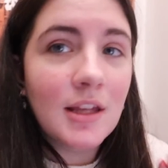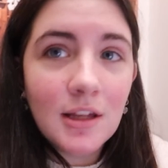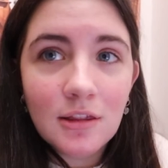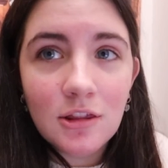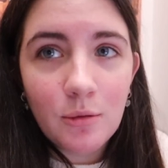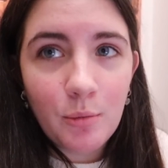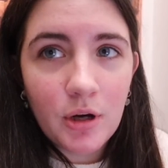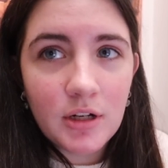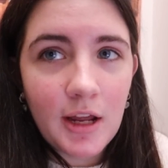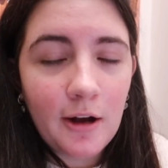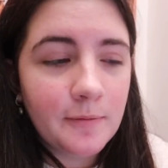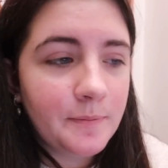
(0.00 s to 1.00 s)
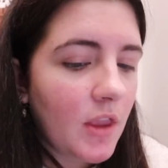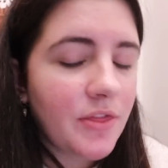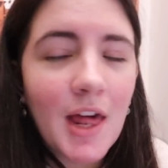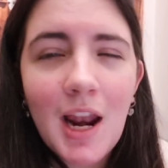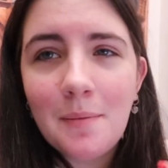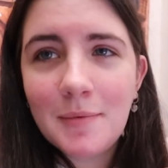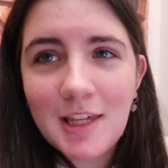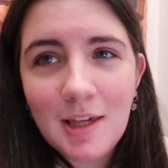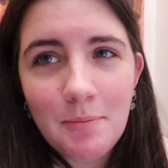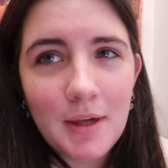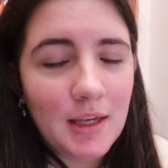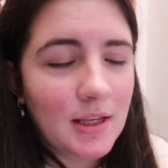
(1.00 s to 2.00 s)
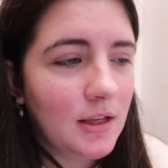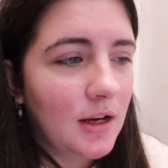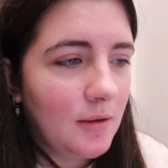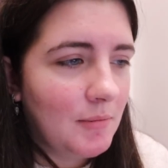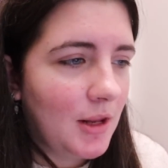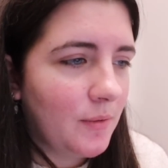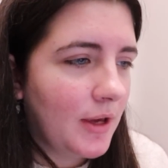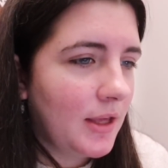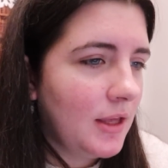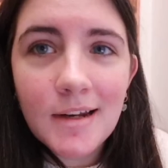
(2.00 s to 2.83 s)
in the book now that I'm keeping anyway.